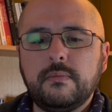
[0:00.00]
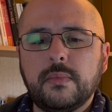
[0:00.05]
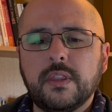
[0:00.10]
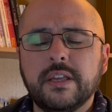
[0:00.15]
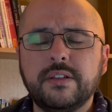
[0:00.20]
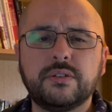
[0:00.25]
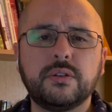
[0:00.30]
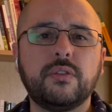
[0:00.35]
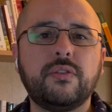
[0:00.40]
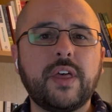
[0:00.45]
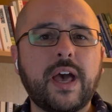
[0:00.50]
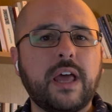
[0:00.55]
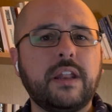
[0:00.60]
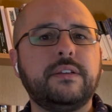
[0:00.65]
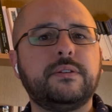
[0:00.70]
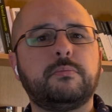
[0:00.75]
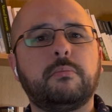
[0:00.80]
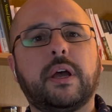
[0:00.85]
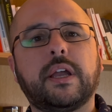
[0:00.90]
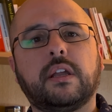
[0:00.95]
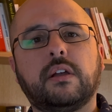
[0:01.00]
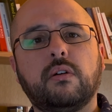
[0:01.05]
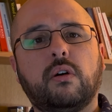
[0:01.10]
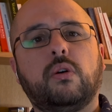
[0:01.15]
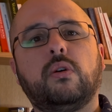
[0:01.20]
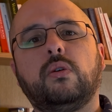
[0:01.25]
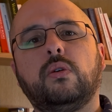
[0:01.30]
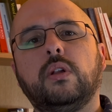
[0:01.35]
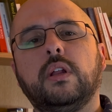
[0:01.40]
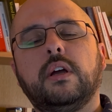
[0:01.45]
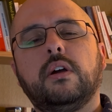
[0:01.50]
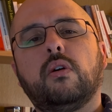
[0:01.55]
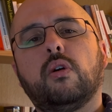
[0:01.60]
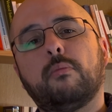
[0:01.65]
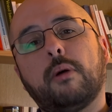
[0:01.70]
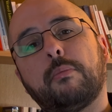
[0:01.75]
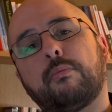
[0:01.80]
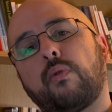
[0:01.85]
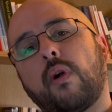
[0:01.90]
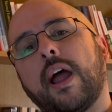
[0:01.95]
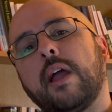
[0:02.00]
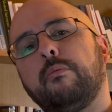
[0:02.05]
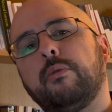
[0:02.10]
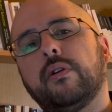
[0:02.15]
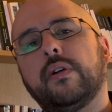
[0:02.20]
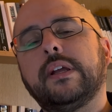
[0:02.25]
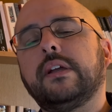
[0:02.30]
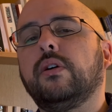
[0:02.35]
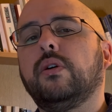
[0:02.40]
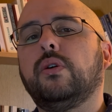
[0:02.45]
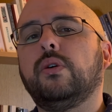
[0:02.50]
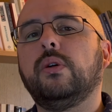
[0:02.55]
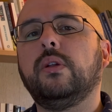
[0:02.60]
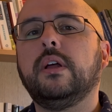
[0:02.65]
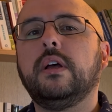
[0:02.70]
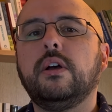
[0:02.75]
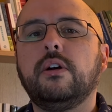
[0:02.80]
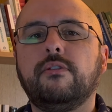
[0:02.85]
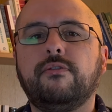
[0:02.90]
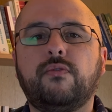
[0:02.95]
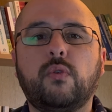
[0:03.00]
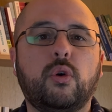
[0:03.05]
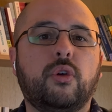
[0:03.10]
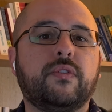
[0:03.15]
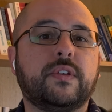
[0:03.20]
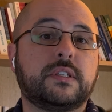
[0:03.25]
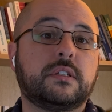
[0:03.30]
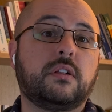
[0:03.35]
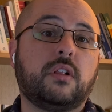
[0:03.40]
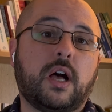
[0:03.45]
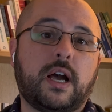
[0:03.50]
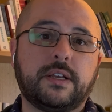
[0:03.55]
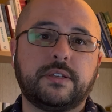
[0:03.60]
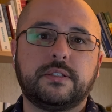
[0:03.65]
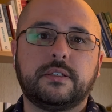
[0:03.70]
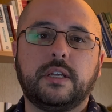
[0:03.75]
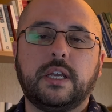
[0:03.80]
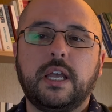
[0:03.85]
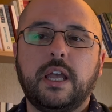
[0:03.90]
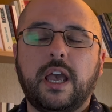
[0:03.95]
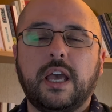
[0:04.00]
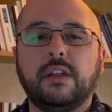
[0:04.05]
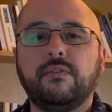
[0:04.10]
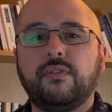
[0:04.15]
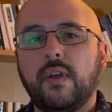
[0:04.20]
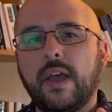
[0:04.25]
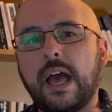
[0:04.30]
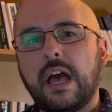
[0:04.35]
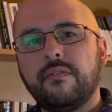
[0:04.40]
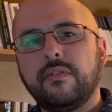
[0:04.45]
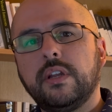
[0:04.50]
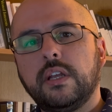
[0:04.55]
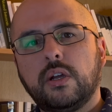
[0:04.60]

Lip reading: And so that is my goal, or my primary goal for this class. And if you have any